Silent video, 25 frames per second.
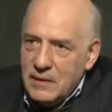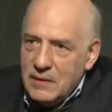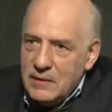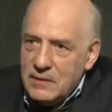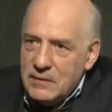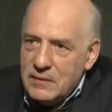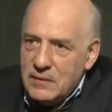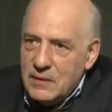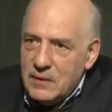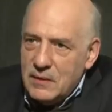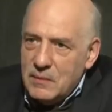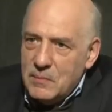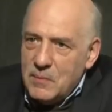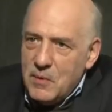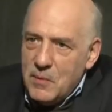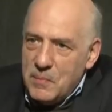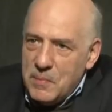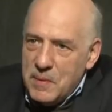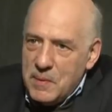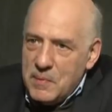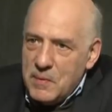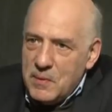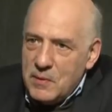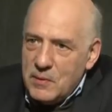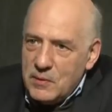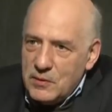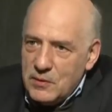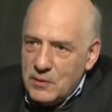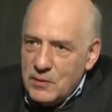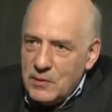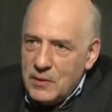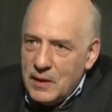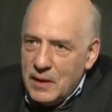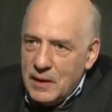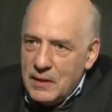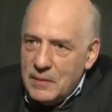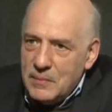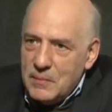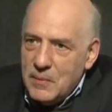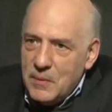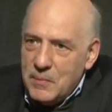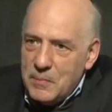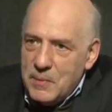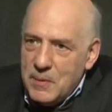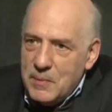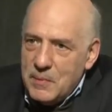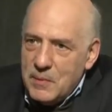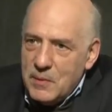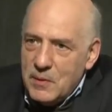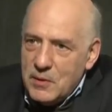So the more people who do that, and more
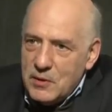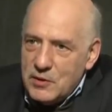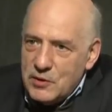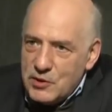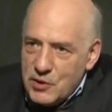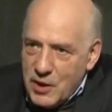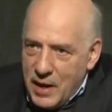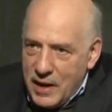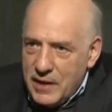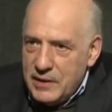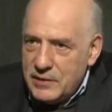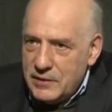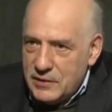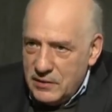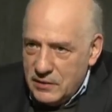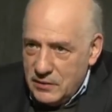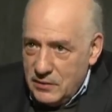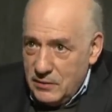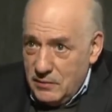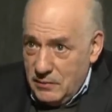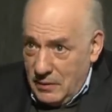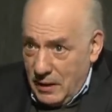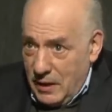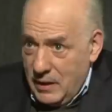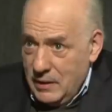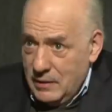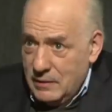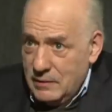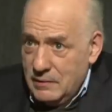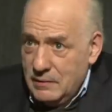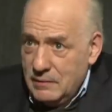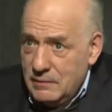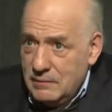people who are trained to do that